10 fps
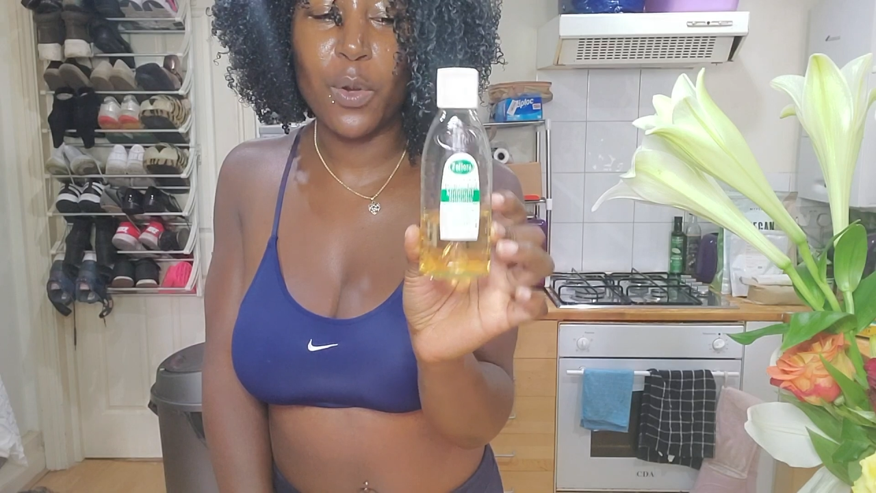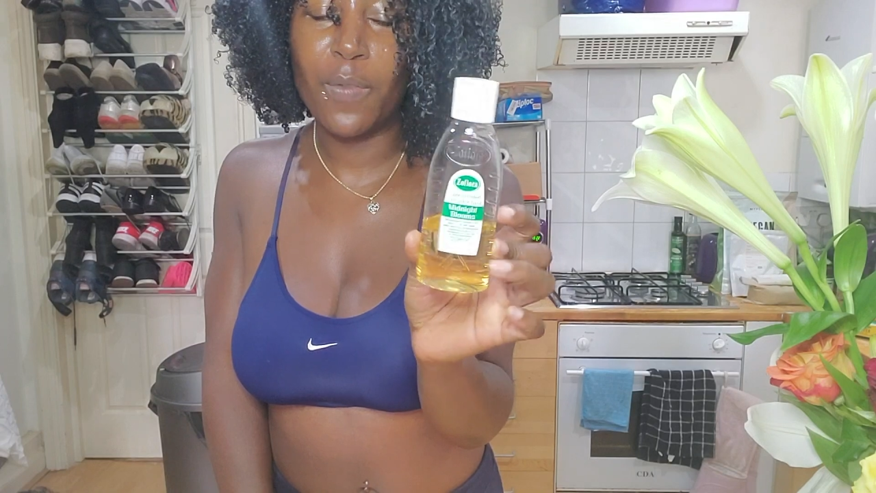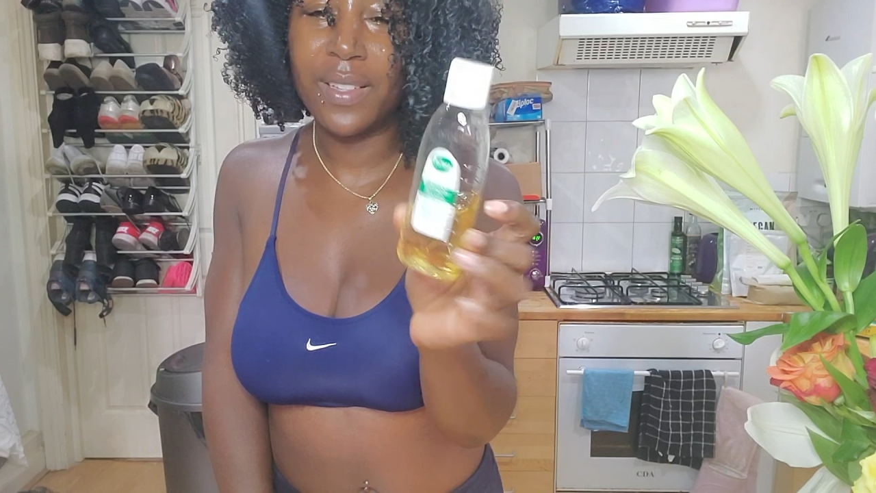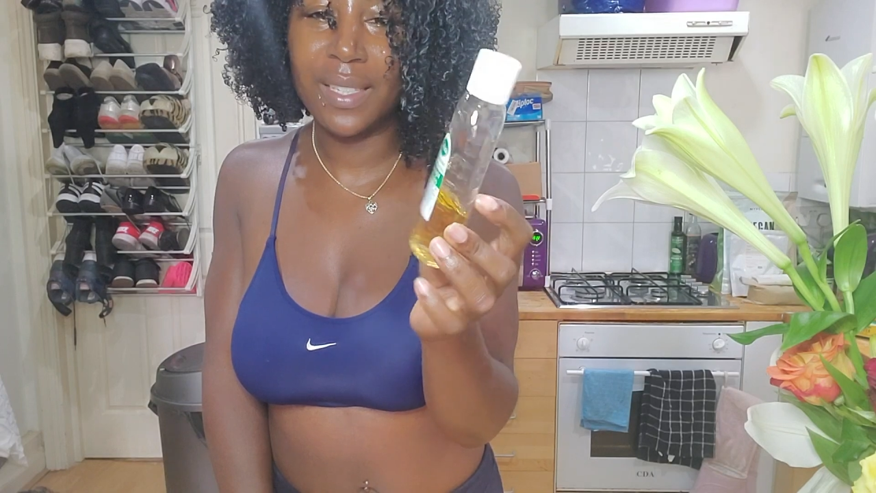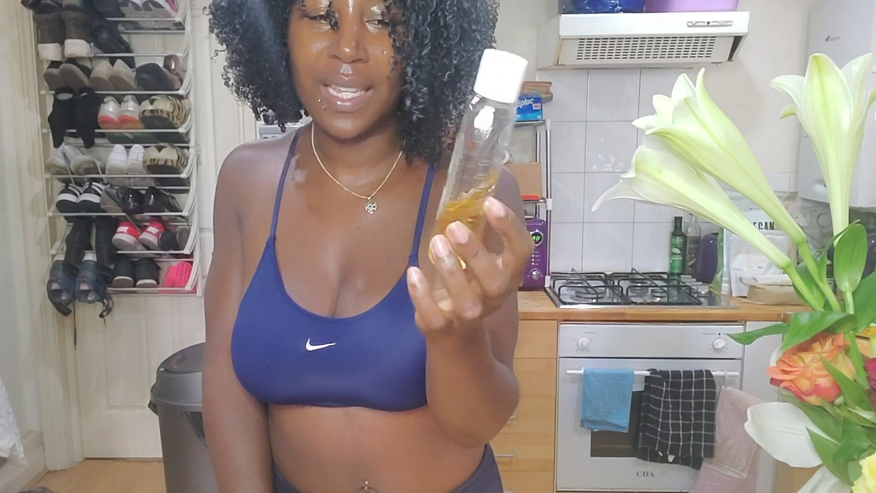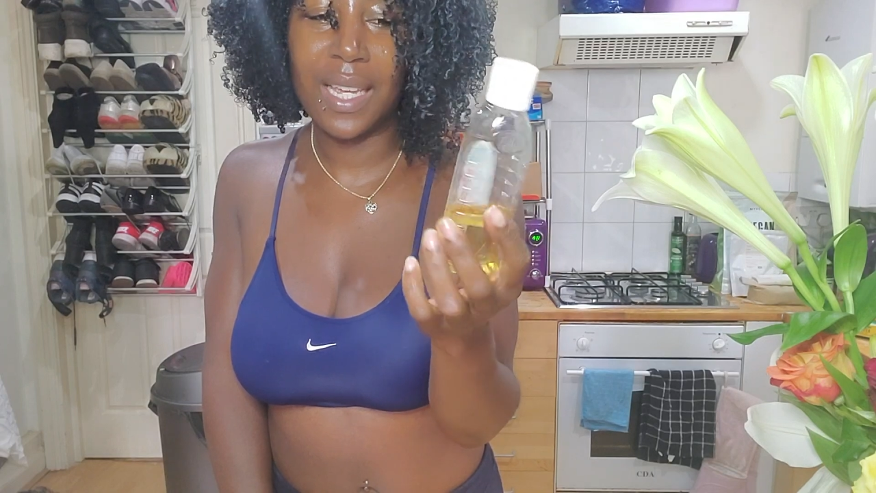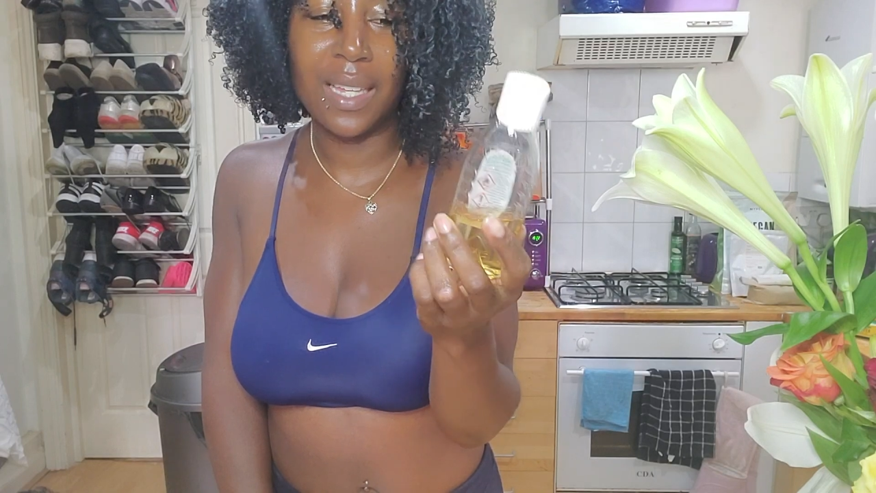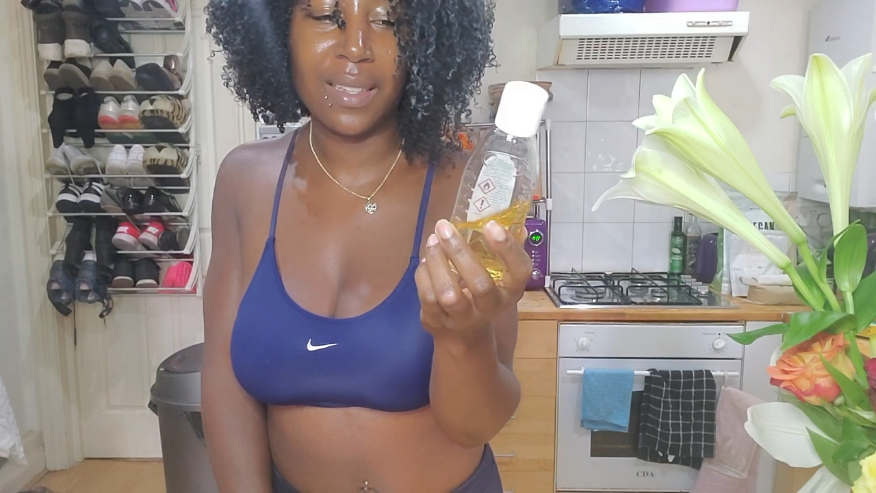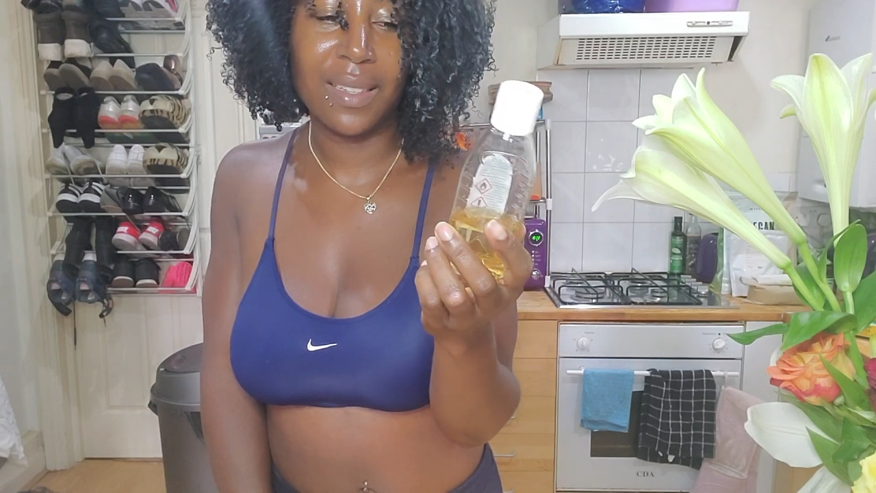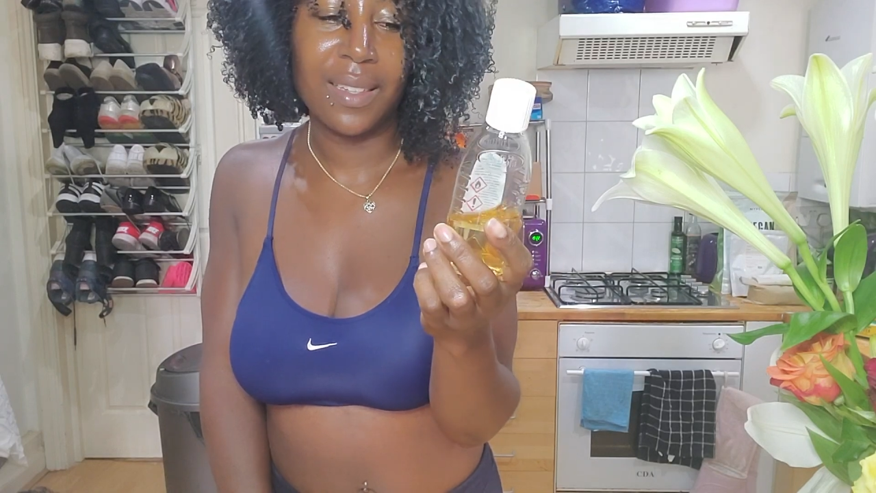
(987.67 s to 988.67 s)

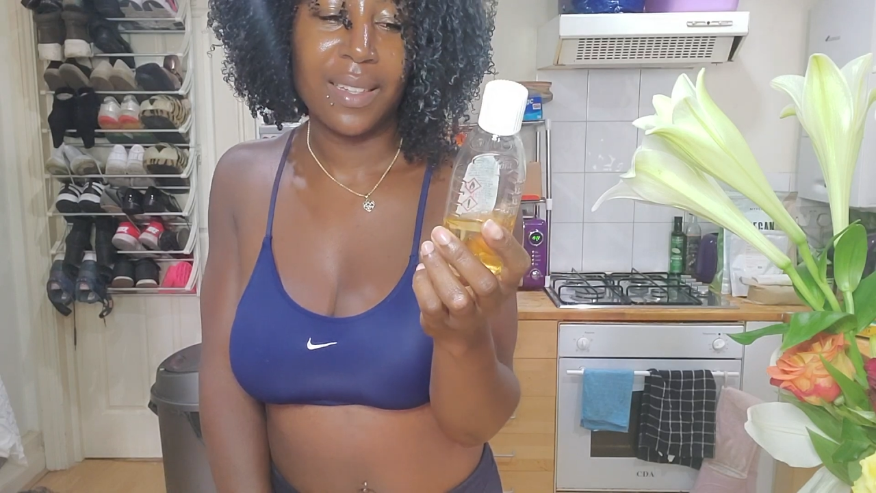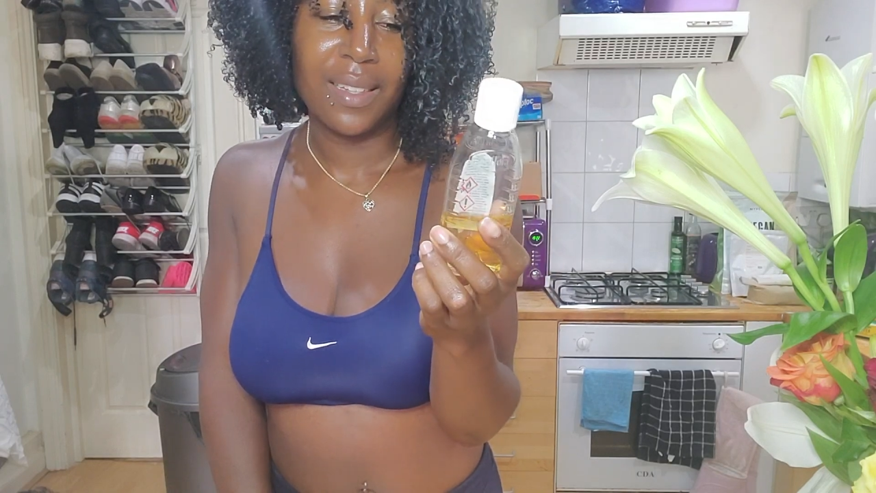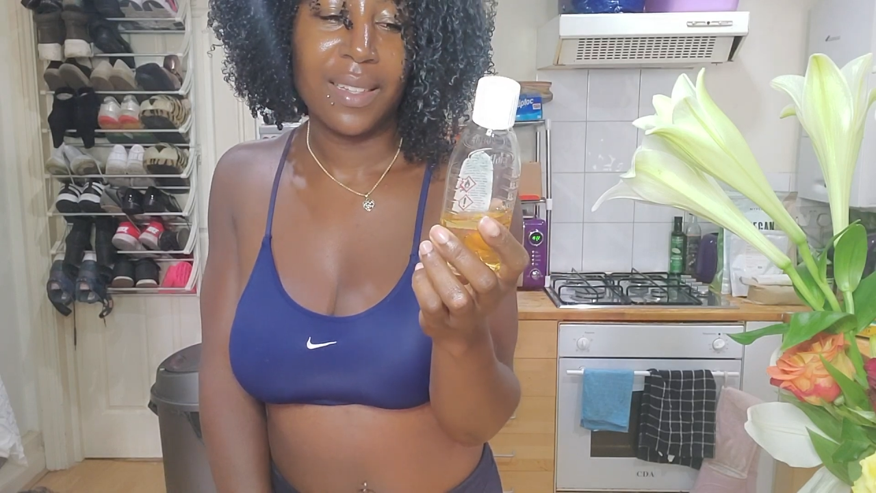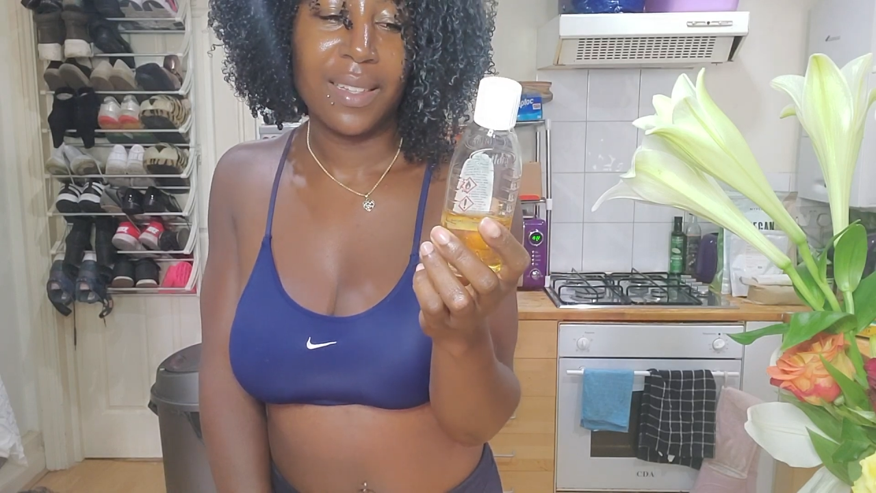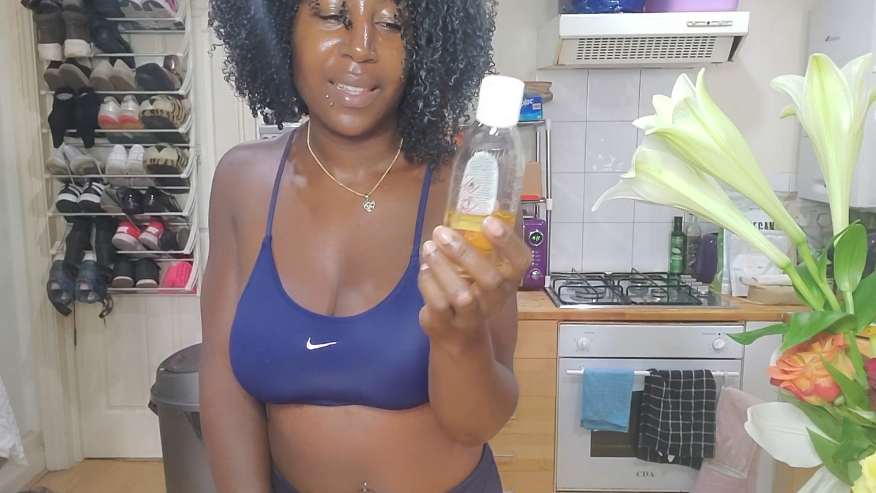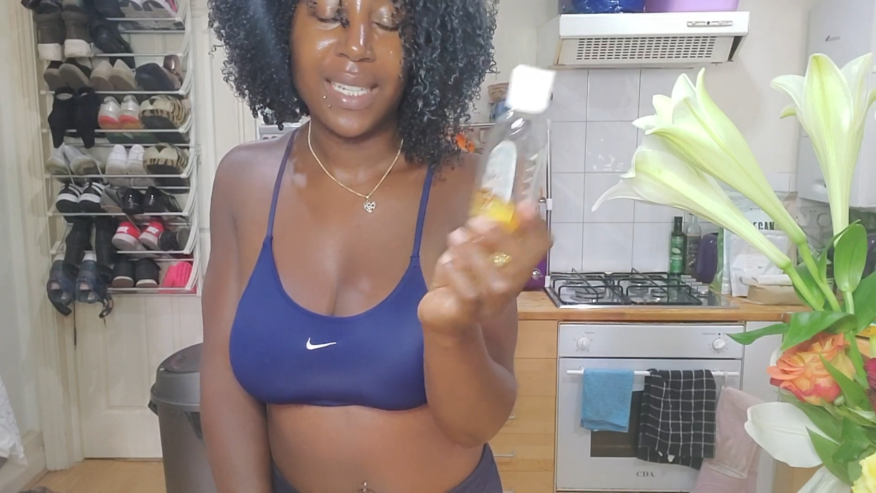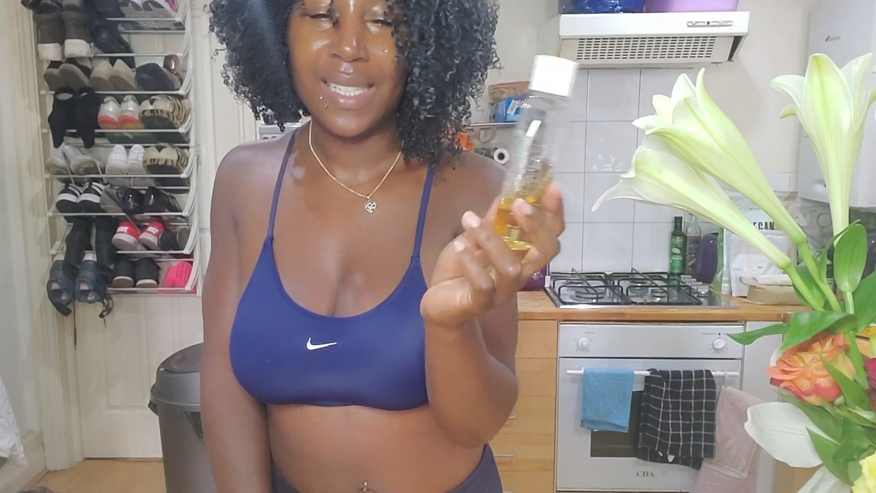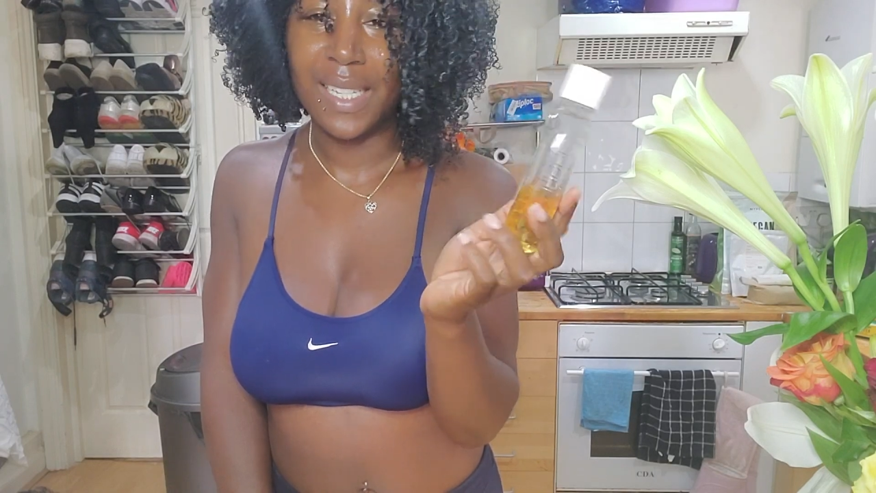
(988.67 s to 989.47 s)
Obviously, this